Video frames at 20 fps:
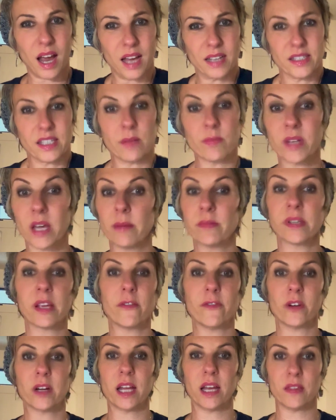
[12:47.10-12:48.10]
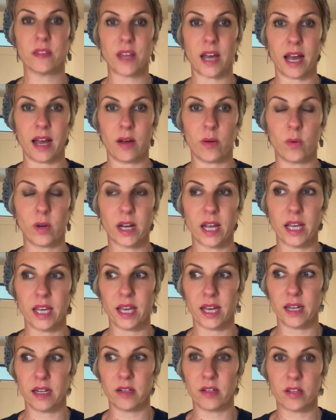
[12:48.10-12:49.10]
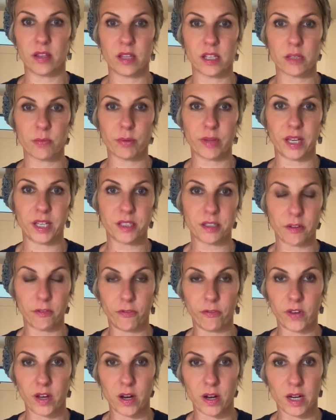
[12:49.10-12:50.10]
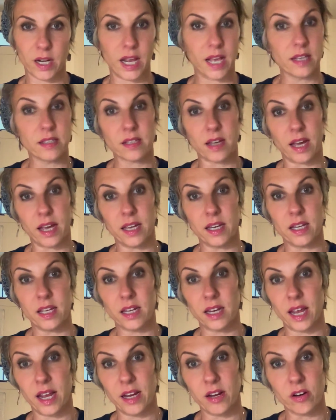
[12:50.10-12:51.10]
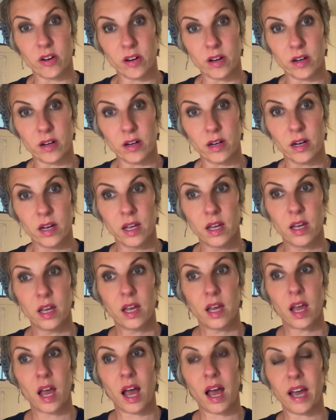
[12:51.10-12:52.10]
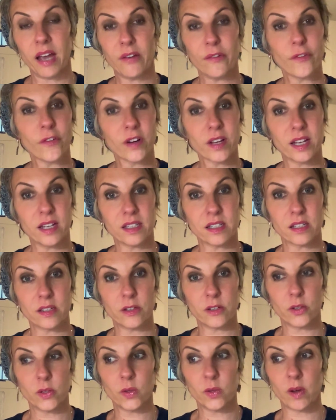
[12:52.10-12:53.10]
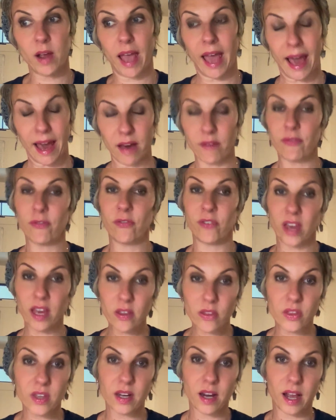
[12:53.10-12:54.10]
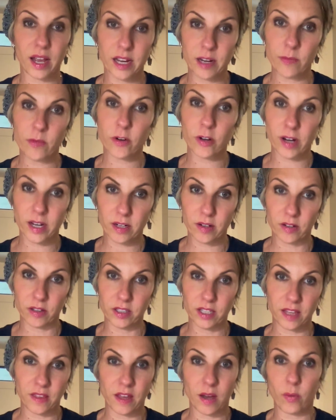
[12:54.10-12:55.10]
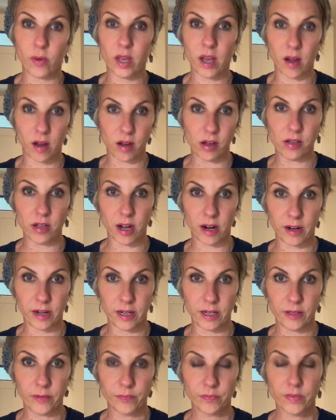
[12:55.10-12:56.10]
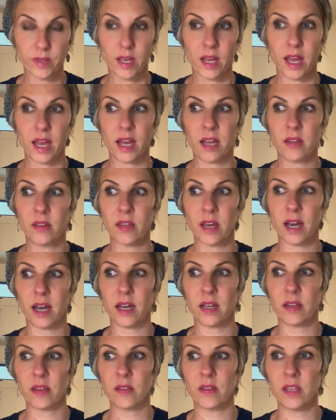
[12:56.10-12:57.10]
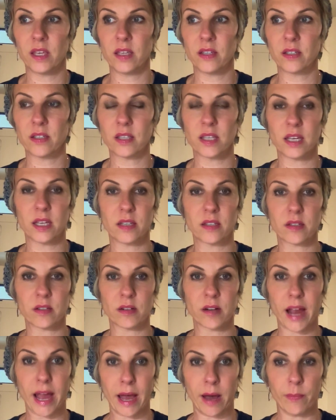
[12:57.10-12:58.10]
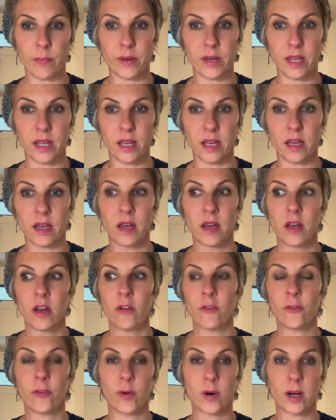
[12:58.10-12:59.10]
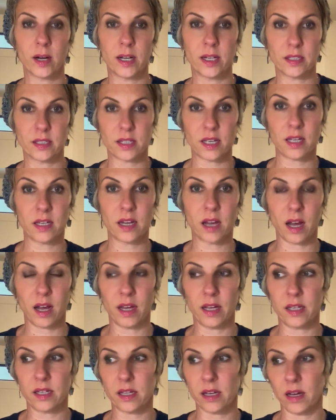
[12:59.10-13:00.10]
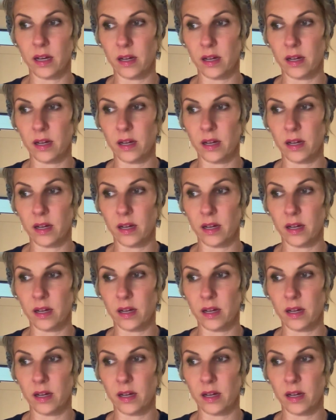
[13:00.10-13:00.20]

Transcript: sometimes I forget that when I get into this place of fear and anxiety and anger. I forget to have faith that I am cradled and that we all are, and that these things are happening for us and not